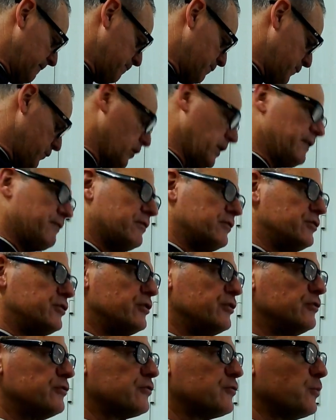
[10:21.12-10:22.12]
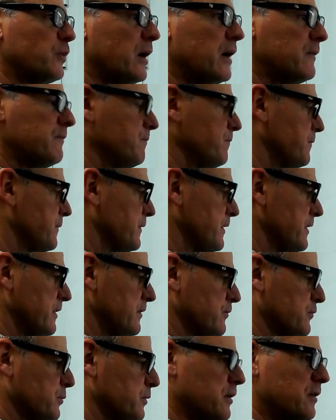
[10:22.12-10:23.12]
not even used one,
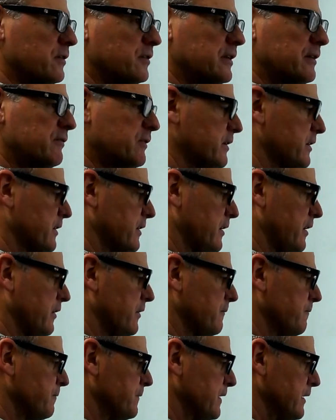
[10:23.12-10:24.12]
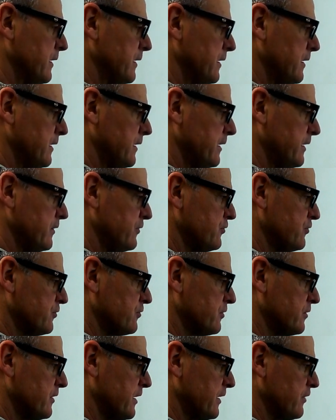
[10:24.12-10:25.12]
it's worth giving it a go. It's
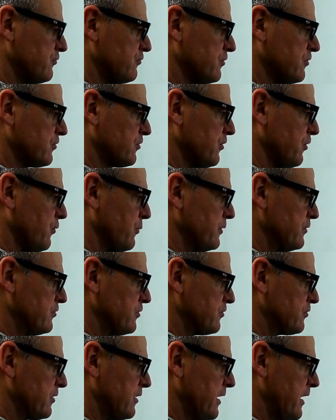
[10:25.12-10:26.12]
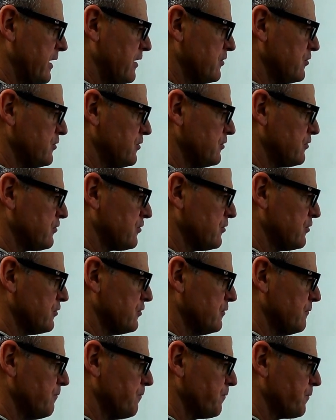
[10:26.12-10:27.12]
just an extra tool which just allows you
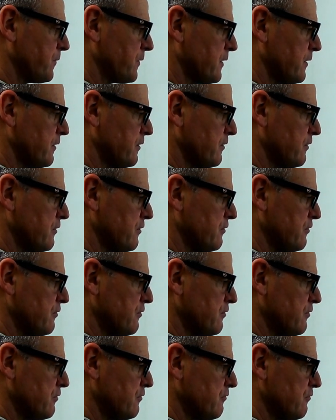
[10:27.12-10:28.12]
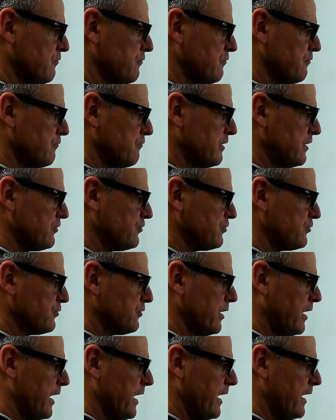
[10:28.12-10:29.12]
to rest
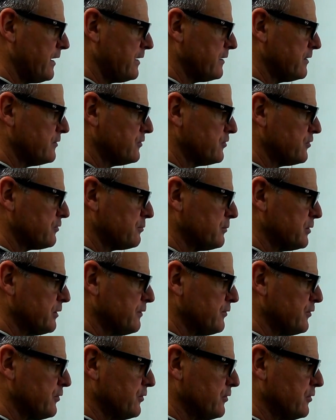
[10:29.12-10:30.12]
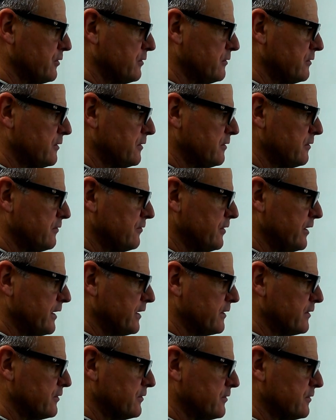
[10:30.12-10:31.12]
your hand and just move your
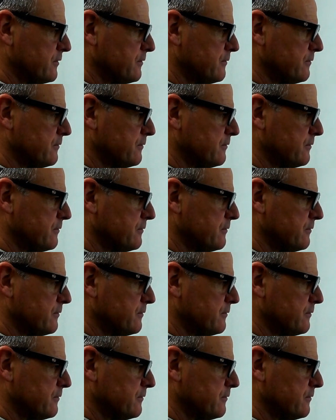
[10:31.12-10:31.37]
fingers.